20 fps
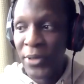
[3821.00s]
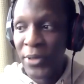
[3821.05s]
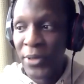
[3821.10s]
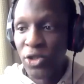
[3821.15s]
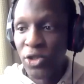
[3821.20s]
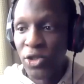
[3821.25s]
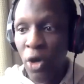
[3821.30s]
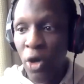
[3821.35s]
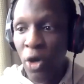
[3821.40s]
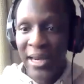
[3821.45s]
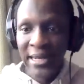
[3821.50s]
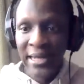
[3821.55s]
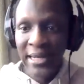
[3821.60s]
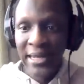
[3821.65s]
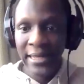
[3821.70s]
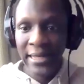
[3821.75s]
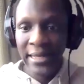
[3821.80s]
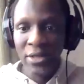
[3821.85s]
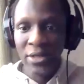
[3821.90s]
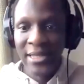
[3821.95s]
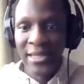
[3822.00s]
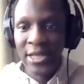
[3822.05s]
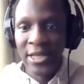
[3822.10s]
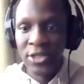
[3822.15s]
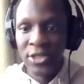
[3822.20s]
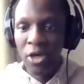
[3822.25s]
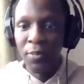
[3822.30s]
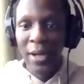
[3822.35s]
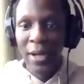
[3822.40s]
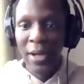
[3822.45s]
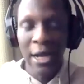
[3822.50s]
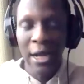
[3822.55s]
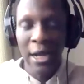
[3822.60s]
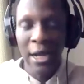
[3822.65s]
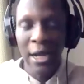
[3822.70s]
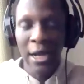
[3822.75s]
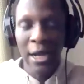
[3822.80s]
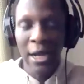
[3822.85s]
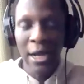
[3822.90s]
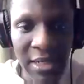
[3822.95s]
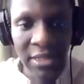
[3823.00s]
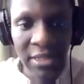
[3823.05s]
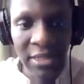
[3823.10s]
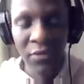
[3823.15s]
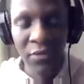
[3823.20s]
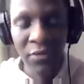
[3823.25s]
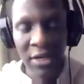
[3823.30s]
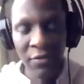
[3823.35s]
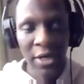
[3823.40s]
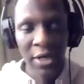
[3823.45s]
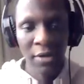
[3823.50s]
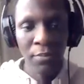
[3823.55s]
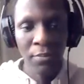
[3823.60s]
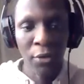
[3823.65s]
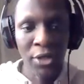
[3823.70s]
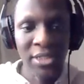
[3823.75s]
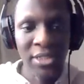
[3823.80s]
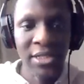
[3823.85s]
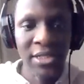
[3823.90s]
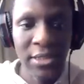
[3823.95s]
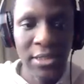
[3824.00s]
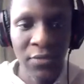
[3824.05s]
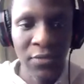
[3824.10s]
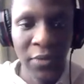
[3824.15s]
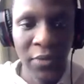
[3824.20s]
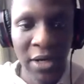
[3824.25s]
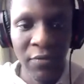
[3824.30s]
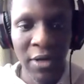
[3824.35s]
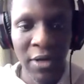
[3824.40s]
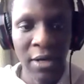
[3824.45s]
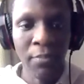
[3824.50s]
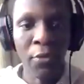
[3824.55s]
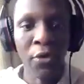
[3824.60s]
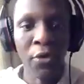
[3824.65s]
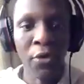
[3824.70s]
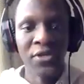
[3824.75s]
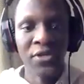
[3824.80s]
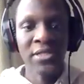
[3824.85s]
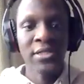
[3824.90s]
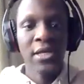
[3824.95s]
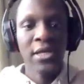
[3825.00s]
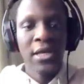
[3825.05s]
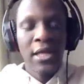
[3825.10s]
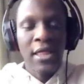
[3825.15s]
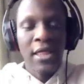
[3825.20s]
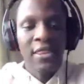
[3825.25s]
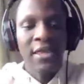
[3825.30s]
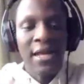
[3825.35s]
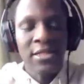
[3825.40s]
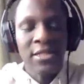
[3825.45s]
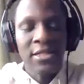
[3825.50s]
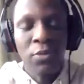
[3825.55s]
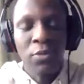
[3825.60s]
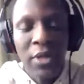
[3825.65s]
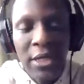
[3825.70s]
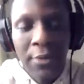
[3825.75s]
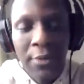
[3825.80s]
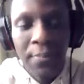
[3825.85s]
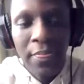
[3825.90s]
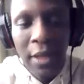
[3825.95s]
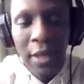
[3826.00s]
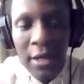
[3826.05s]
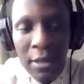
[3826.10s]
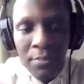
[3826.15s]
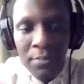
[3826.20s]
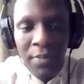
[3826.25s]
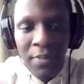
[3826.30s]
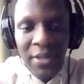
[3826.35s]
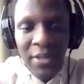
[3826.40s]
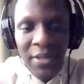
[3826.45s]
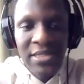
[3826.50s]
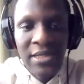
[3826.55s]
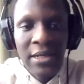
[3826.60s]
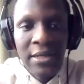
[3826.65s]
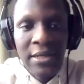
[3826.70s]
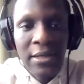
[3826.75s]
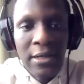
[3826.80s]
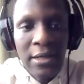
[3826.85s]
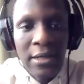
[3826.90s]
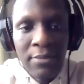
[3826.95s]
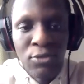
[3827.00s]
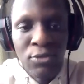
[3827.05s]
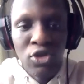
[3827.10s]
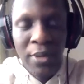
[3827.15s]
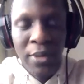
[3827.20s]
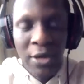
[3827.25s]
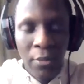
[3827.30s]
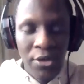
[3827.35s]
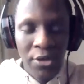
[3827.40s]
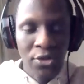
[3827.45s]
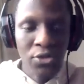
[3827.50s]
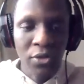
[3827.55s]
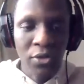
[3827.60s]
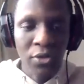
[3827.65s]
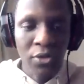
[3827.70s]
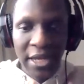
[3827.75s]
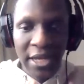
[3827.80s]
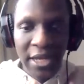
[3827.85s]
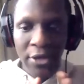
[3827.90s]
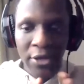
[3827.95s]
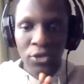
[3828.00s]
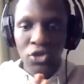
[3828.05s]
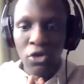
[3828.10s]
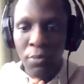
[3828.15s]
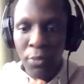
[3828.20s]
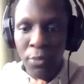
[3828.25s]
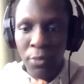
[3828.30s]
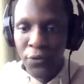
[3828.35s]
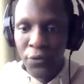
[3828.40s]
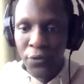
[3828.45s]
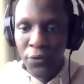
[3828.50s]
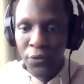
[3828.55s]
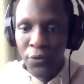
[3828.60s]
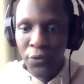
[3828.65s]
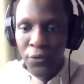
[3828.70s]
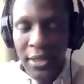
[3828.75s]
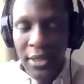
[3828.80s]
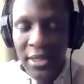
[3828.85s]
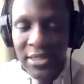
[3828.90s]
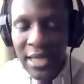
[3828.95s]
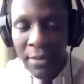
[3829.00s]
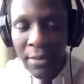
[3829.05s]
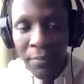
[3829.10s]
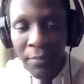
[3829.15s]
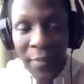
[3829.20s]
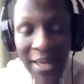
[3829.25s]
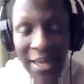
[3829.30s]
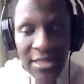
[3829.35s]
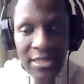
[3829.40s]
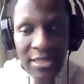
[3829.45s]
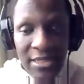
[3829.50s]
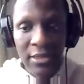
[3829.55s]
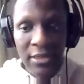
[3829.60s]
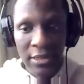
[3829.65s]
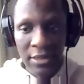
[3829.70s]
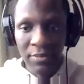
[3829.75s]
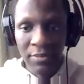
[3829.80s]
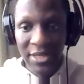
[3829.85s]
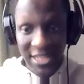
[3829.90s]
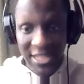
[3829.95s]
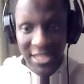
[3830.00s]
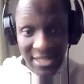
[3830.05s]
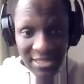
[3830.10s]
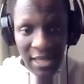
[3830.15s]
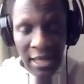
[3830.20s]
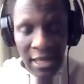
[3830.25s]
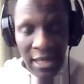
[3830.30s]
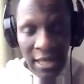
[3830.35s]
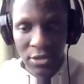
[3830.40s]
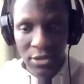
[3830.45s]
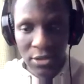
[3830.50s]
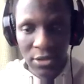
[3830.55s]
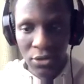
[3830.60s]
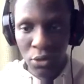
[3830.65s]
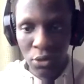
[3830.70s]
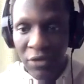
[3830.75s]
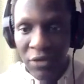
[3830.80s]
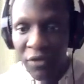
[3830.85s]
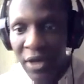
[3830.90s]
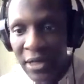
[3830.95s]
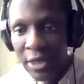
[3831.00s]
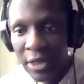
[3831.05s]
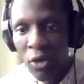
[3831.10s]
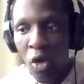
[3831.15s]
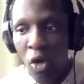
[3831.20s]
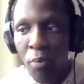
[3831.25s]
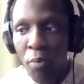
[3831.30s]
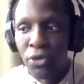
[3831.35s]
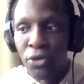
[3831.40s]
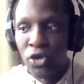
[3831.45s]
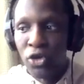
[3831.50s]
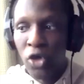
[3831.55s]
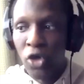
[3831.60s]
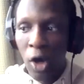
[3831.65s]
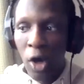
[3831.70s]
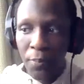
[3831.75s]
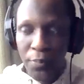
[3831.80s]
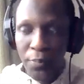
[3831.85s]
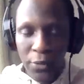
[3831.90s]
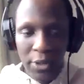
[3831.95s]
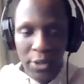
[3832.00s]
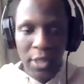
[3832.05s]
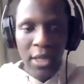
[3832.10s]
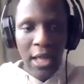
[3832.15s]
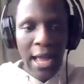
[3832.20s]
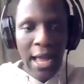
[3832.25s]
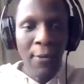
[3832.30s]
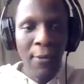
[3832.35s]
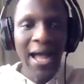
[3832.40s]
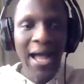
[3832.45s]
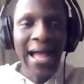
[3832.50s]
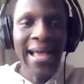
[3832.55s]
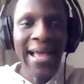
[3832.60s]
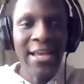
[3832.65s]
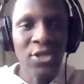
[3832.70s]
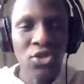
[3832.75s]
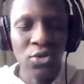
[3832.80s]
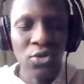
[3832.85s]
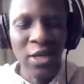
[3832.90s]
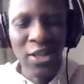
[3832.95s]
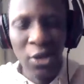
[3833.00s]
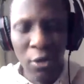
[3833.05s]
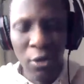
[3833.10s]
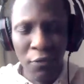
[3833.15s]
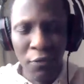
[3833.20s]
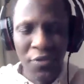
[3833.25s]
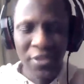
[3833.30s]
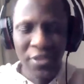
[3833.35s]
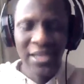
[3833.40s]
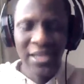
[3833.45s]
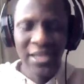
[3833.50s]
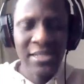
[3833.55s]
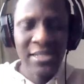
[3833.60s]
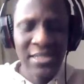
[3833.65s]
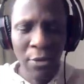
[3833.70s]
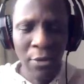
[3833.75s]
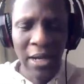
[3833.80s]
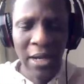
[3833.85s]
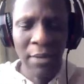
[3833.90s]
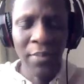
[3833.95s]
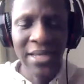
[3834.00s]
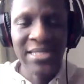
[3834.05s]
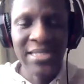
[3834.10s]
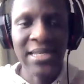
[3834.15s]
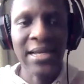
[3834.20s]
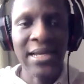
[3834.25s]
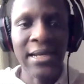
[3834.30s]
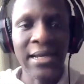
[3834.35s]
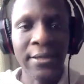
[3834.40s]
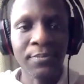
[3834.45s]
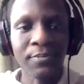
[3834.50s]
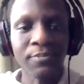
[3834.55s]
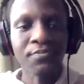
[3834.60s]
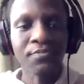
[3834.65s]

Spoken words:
hope you are learning a lot. Let's drop our questions. Basically, it's very, very important. It's very, very important that we basically drop our questions. So thank you so much for these amazing insights. You definitely opened up our eyes to a lot of things that we are basically